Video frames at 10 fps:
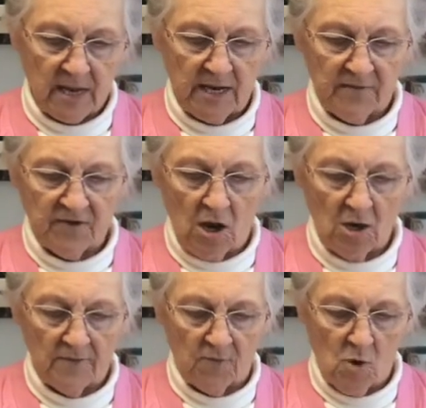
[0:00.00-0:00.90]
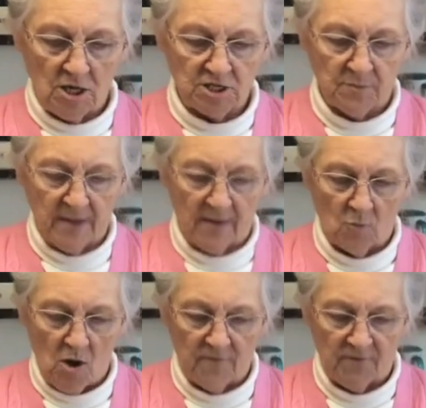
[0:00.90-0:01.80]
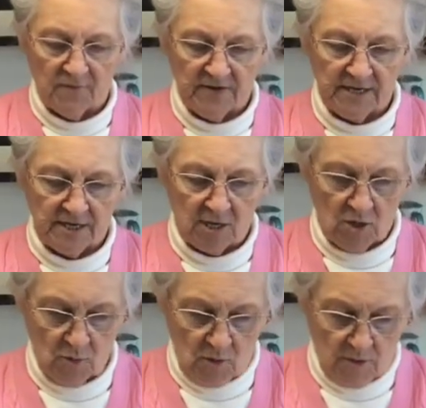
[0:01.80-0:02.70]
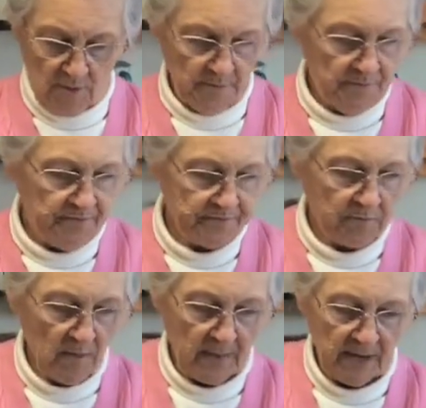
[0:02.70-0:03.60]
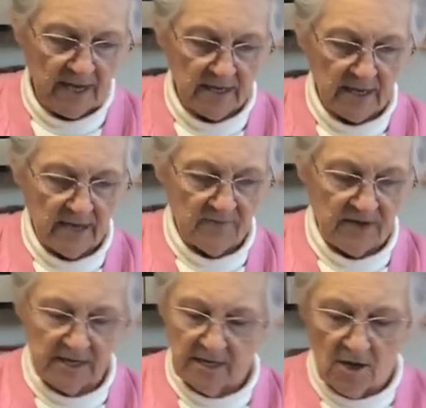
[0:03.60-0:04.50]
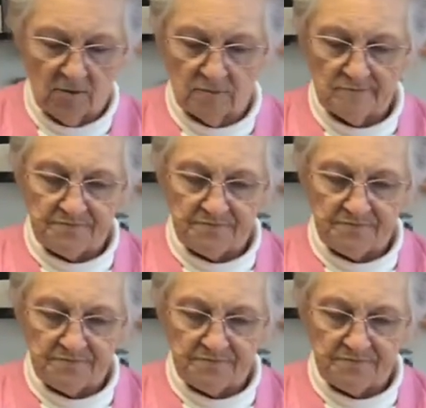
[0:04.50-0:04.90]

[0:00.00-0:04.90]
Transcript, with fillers: And if y'all have watched my waffle video or my pancake video,